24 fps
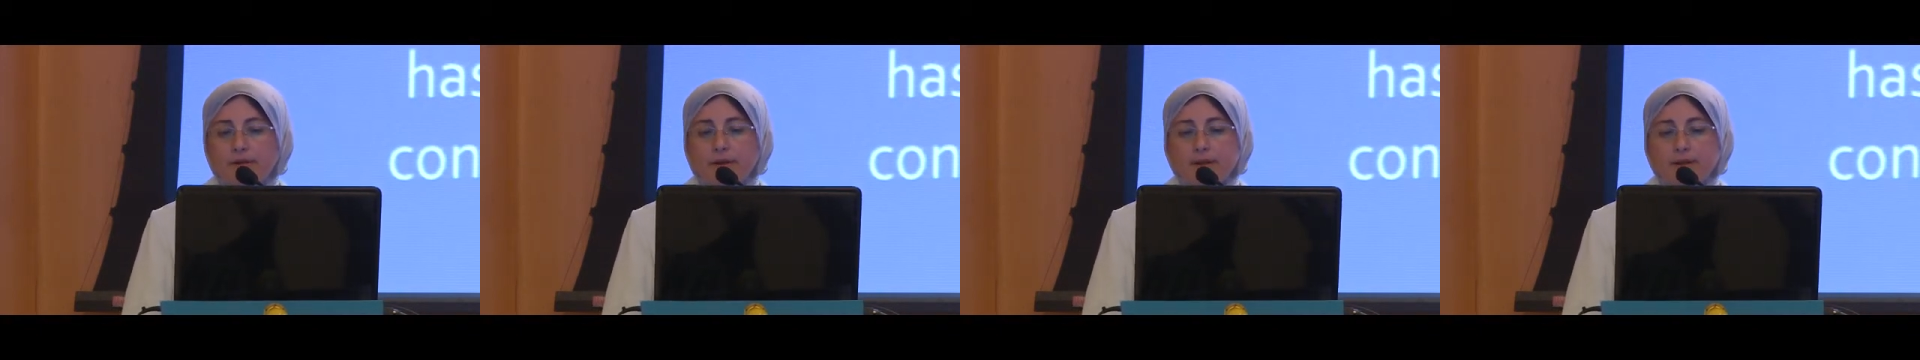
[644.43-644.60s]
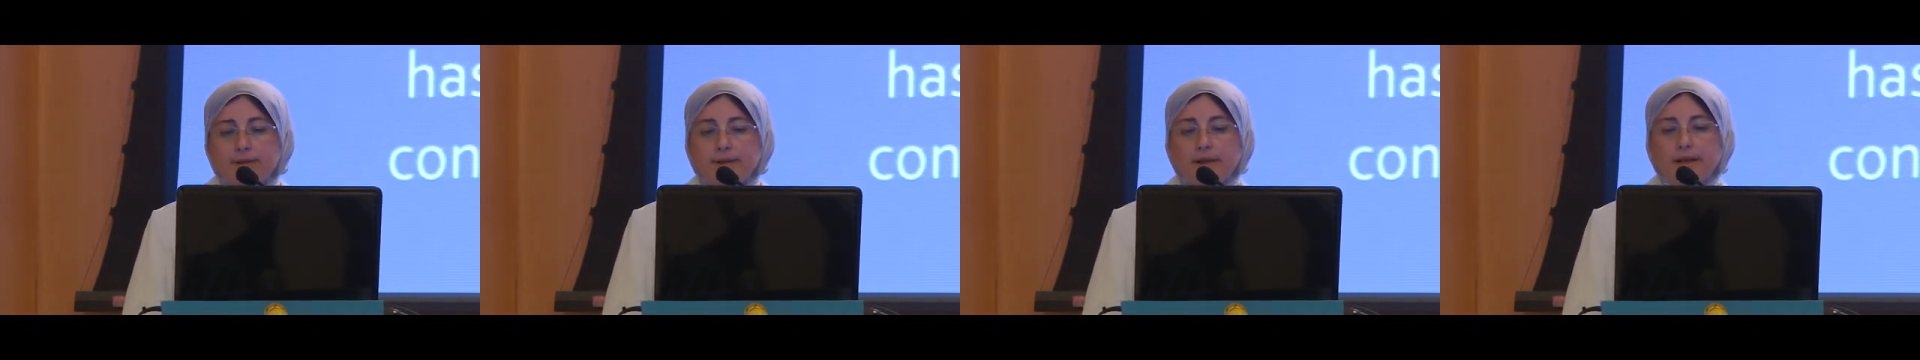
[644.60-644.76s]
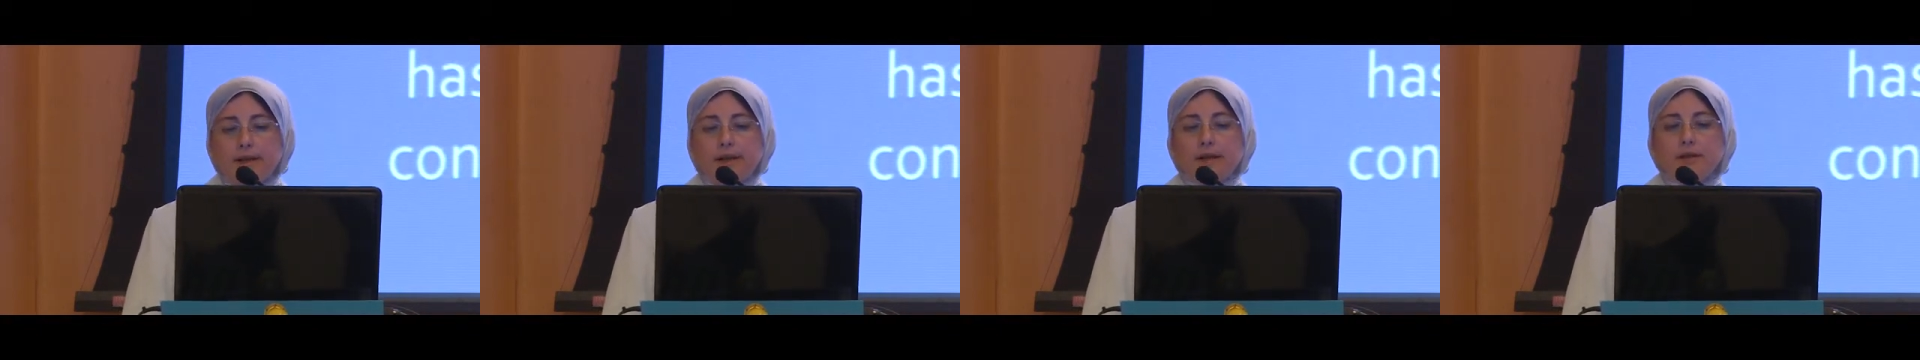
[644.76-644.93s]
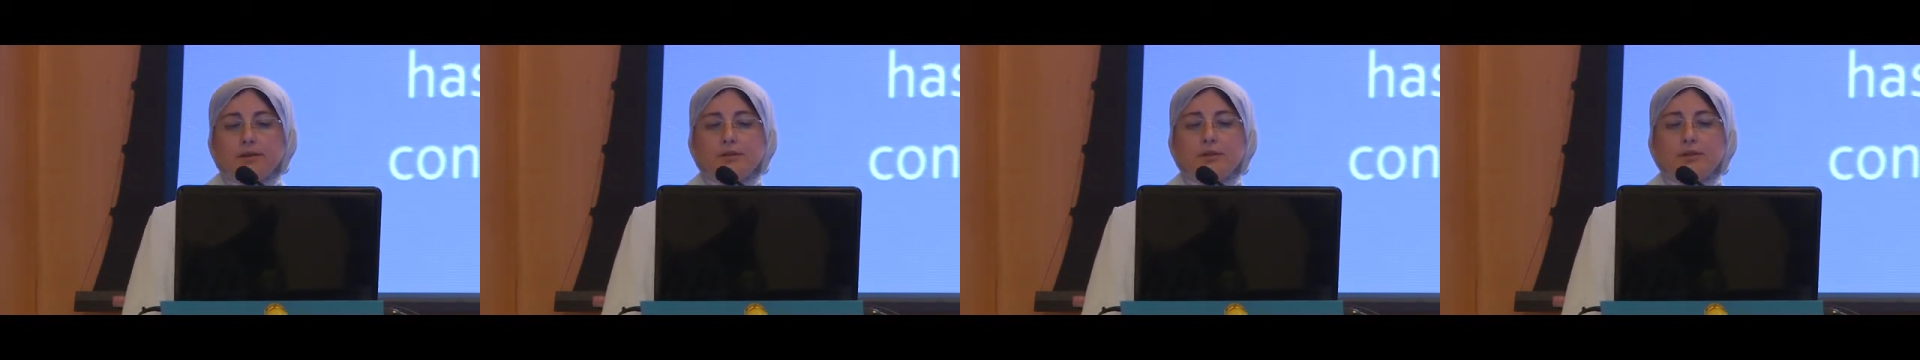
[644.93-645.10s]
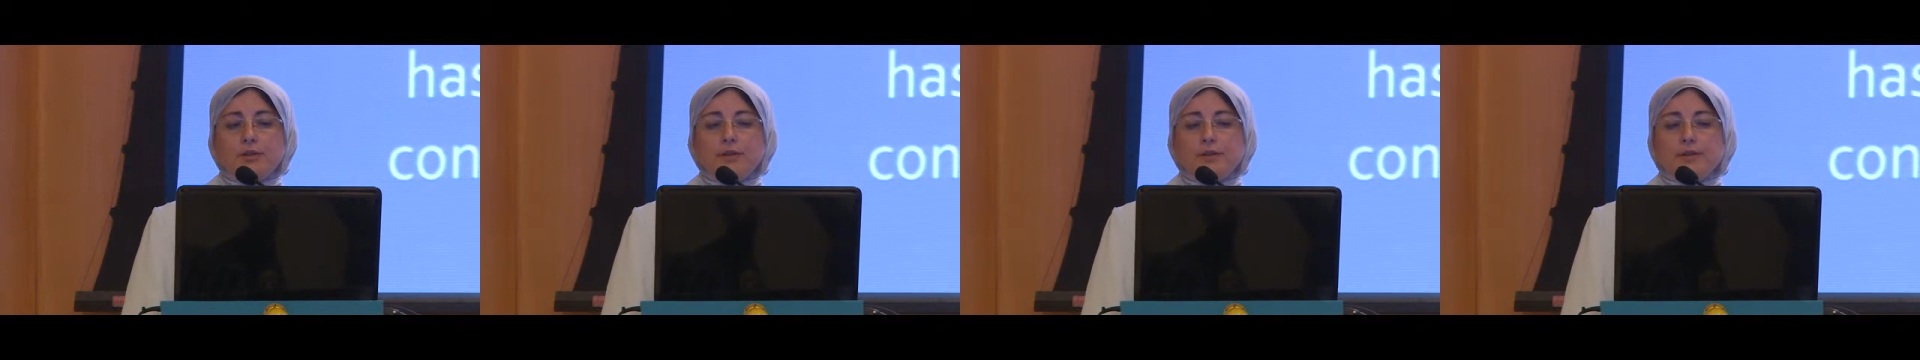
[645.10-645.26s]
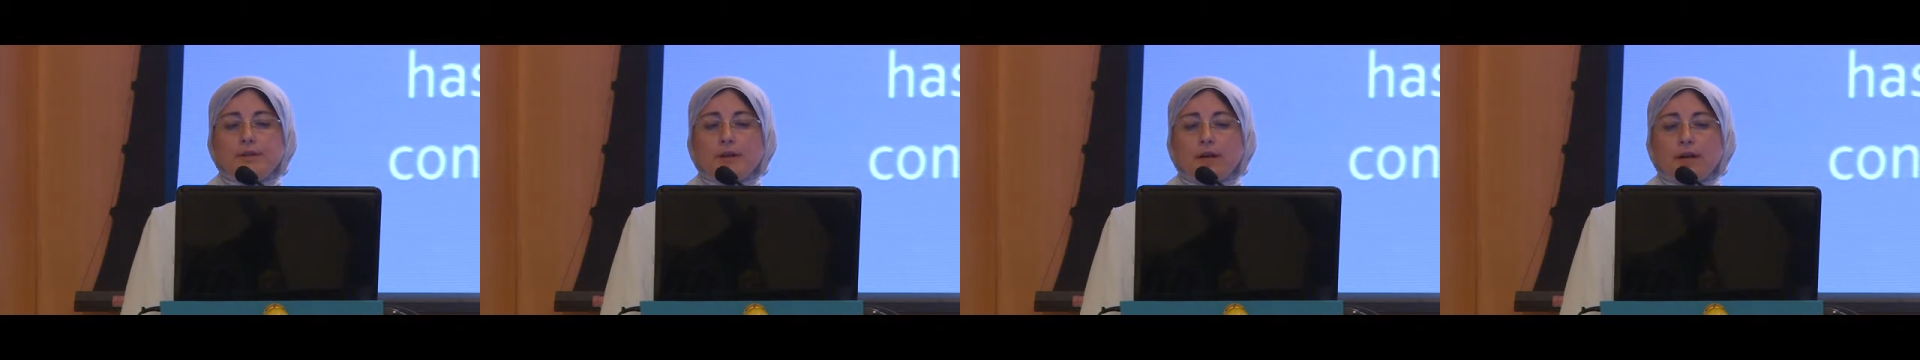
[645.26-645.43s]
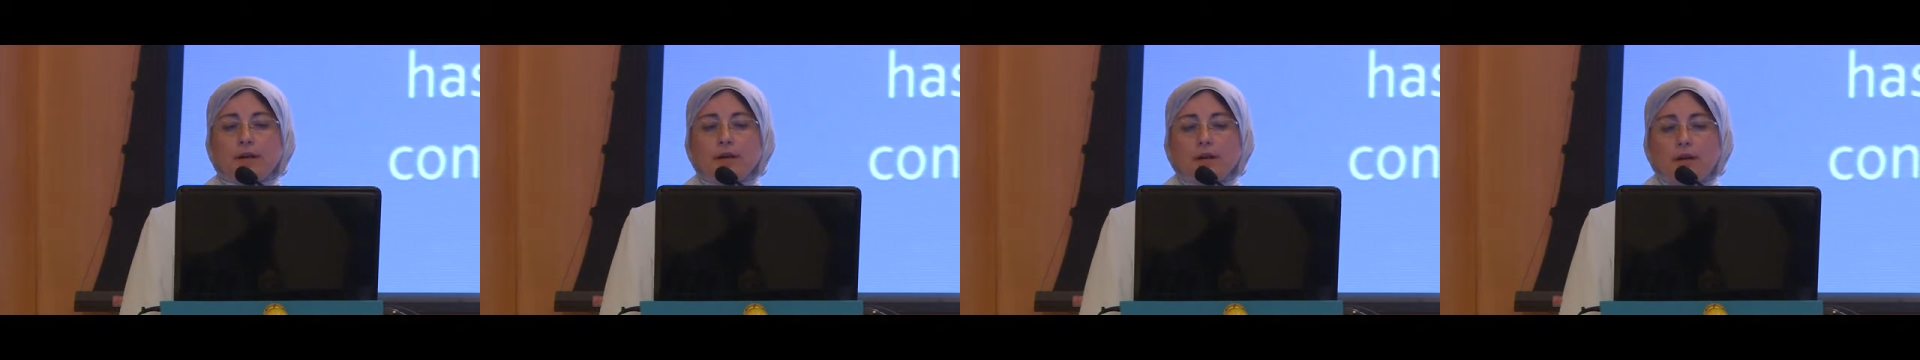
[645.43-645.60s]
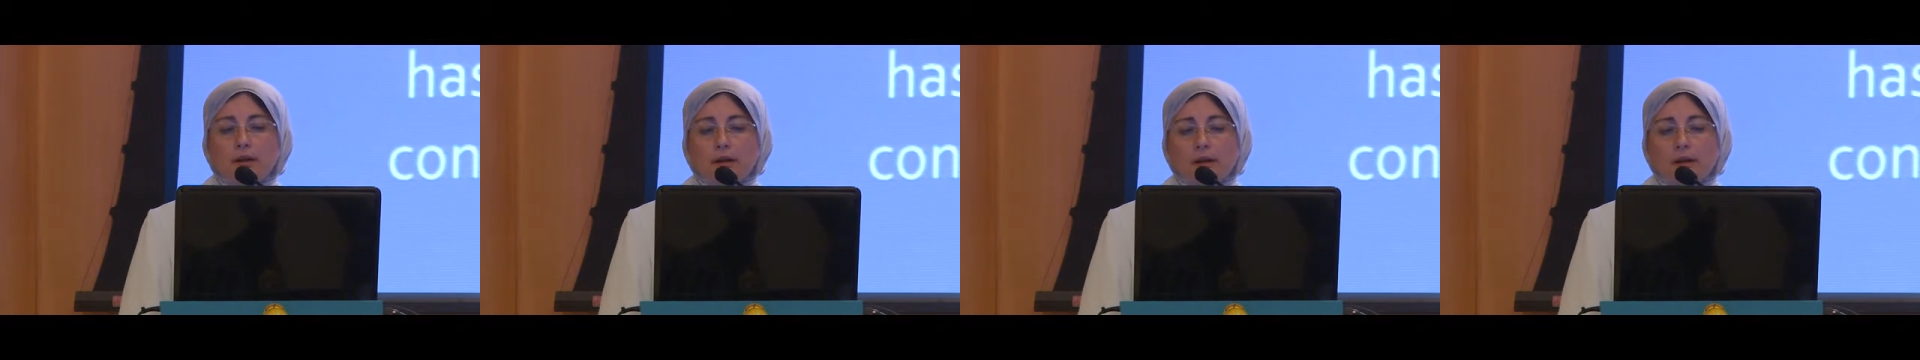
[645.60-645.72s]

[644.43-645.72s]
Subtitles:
less analgesia,